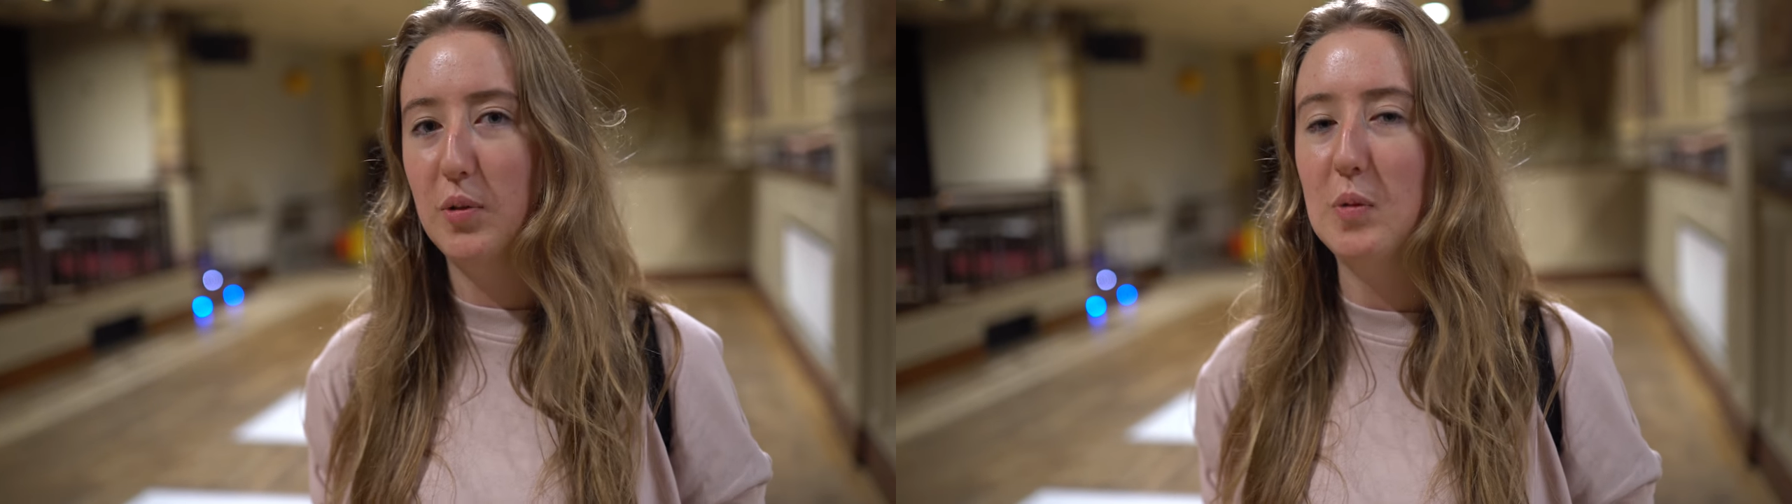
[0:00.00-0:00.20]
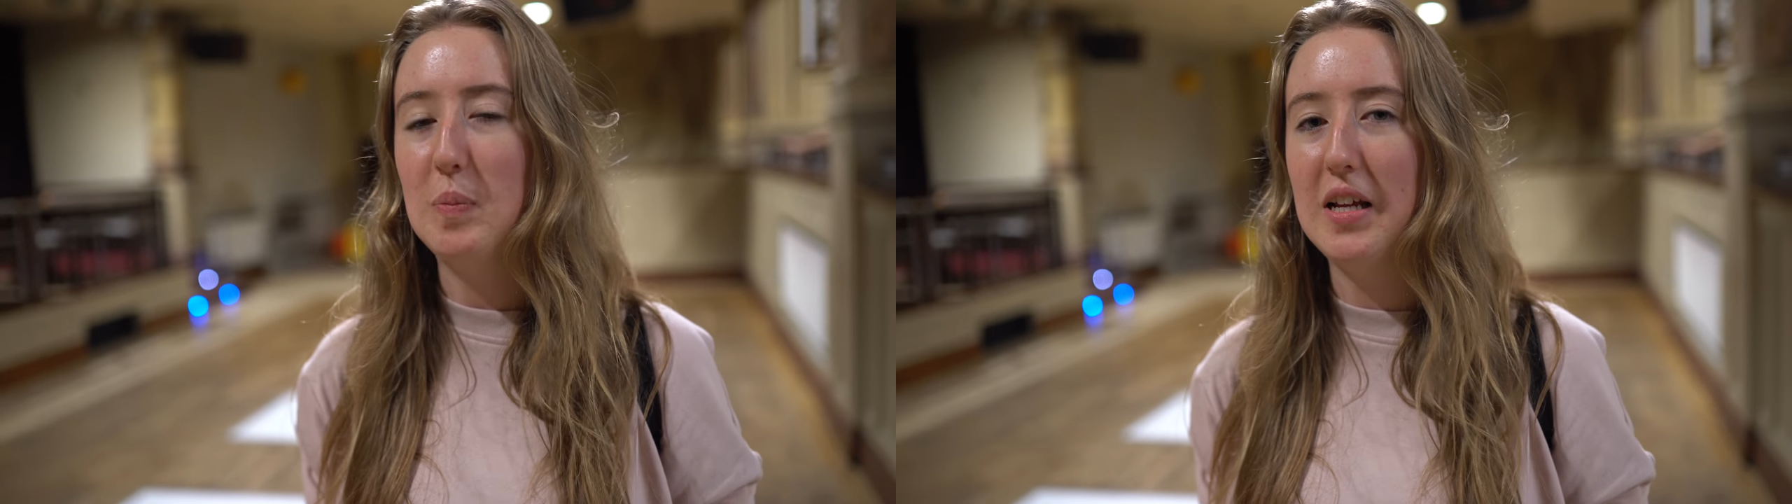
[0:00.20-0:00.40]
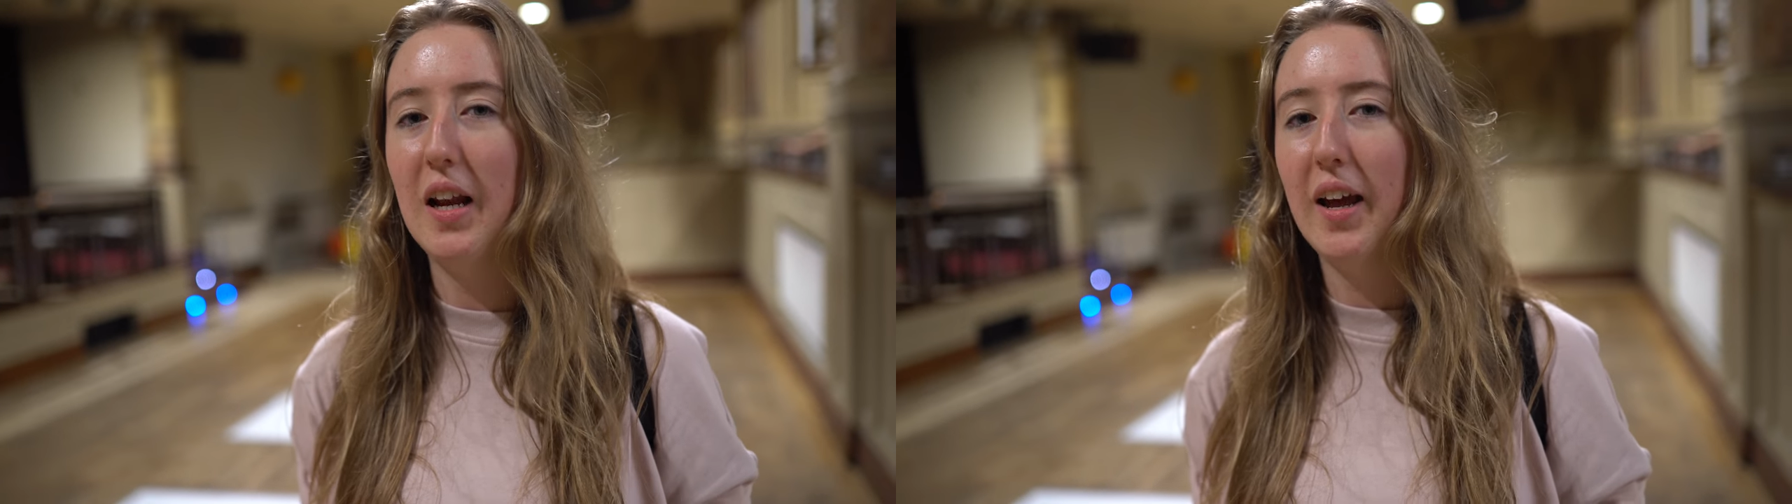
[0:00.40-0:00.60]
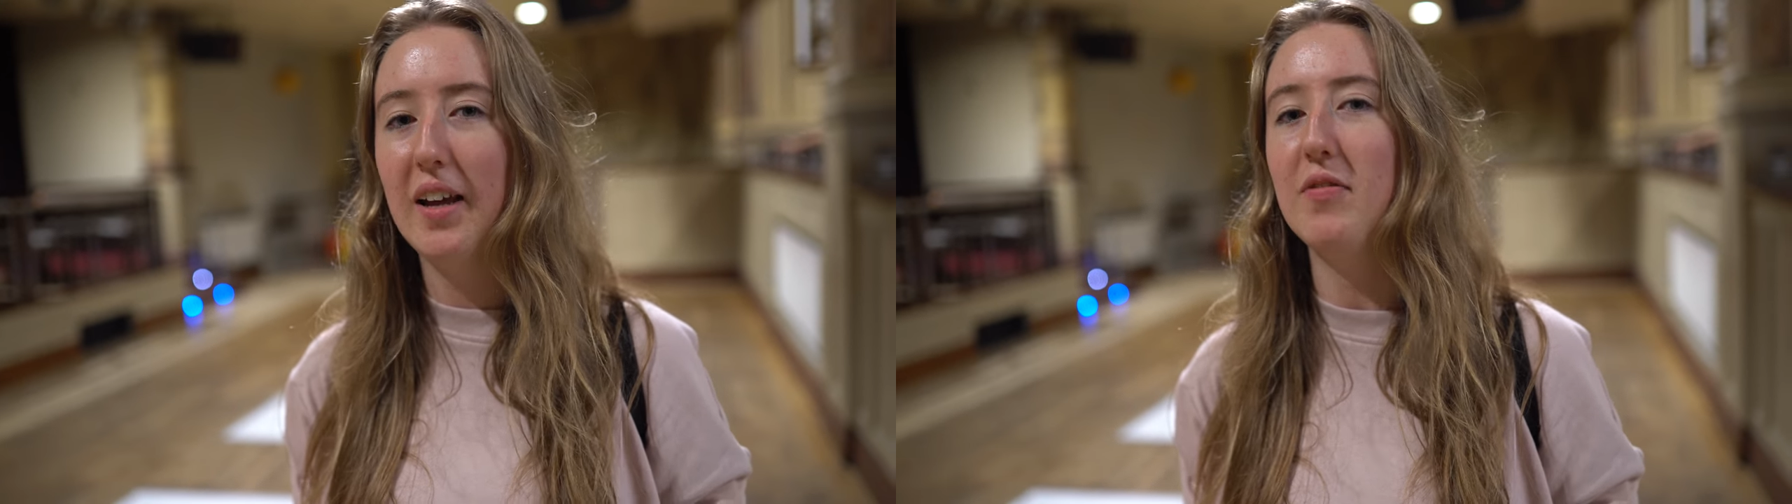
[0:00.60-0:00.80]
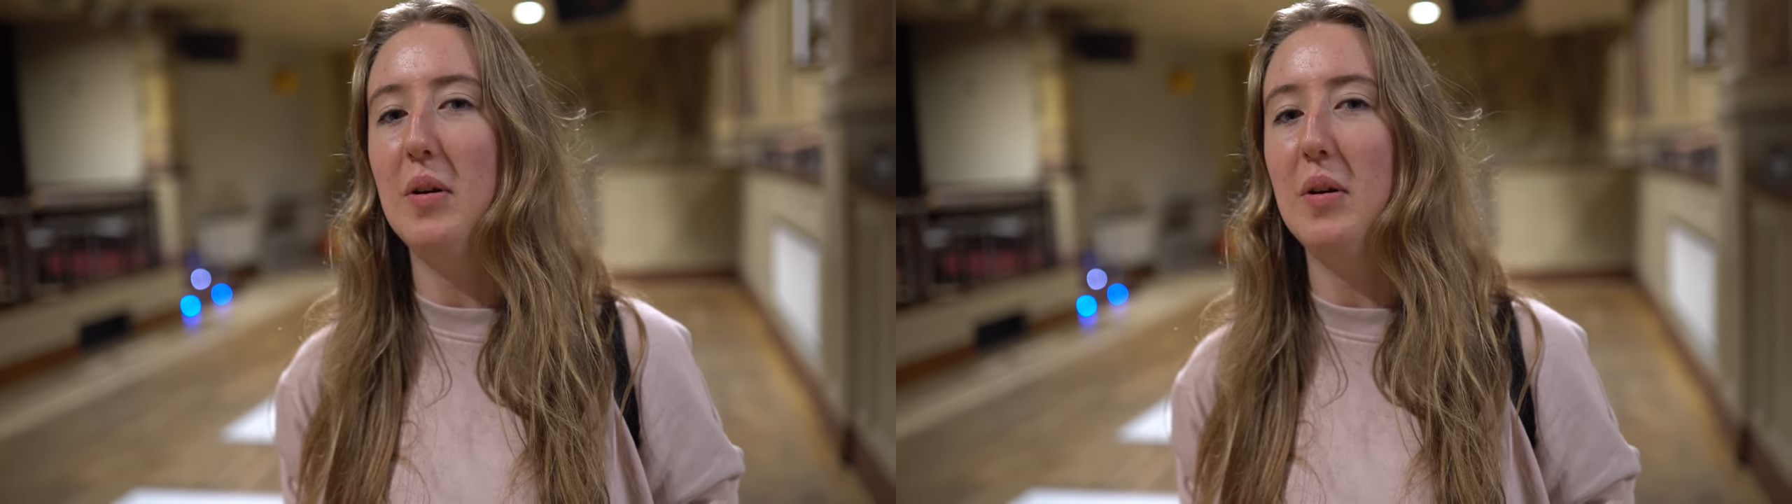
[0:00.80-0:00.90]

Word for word: it would be like if